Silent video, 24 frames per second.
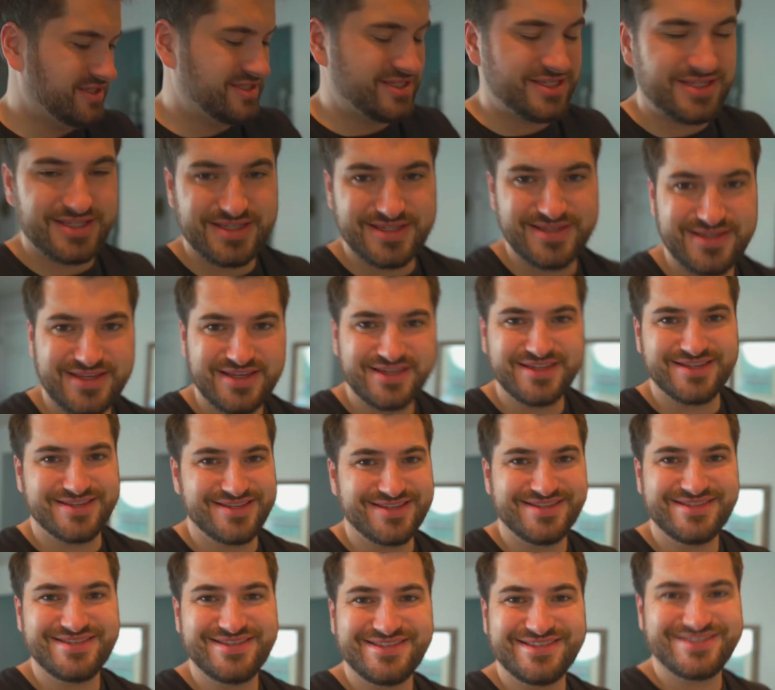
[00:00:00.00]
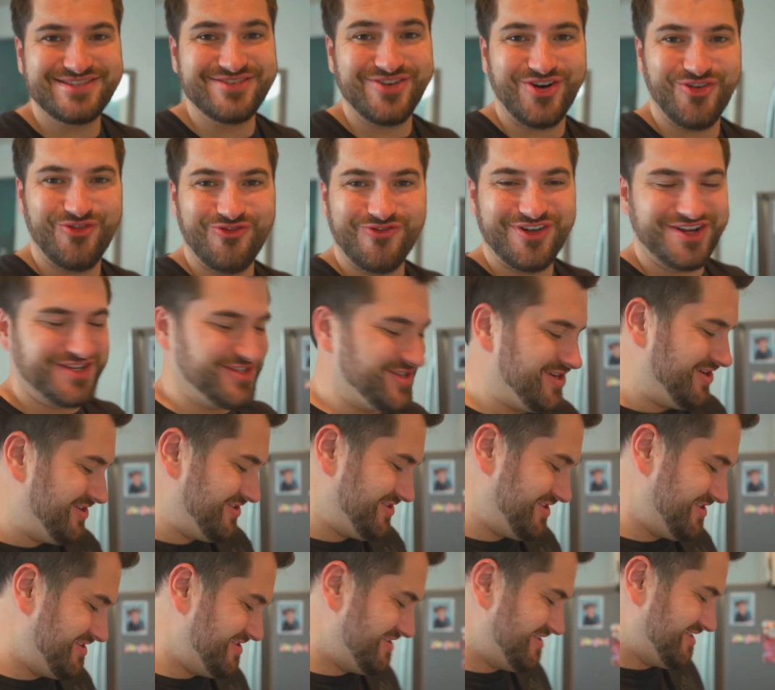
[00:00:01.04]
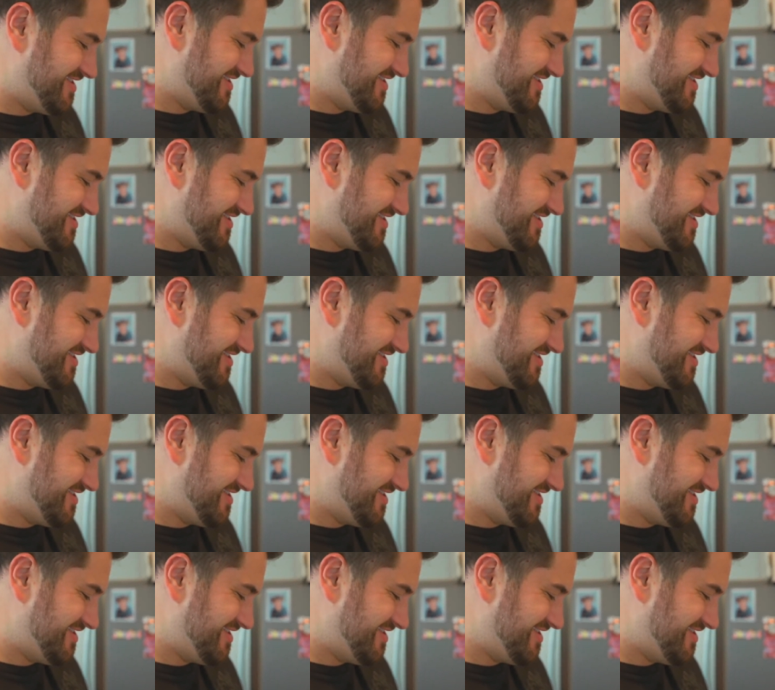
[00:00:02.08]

This is so much onion.